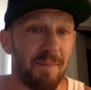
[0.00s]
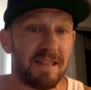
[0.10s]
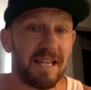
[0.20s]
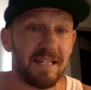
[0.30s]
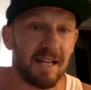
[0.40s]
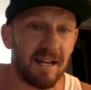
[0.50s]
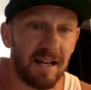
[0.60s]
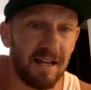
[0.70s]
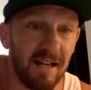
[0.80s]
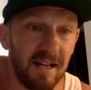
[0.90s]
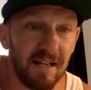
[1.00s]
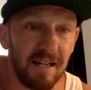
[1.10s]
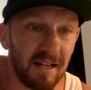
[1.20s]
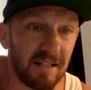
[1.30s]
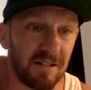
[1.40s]
I think he's gonna
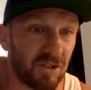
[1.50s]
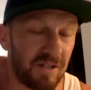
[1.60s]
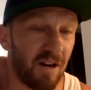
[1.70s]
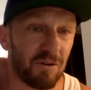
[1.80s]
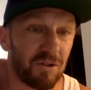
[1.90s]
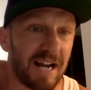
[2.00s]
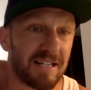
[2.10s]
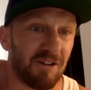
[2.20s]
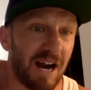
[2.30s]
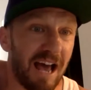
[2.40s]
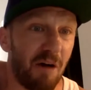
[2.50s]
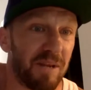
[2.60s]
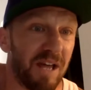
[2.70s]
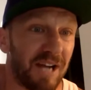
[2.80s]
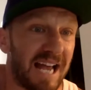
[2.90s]
gonna you know try to try to help
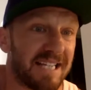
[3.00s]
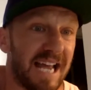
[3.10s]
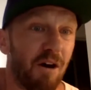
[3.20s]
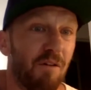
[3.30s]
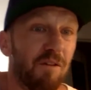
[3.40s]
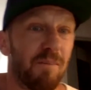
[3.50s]
the other guys take over,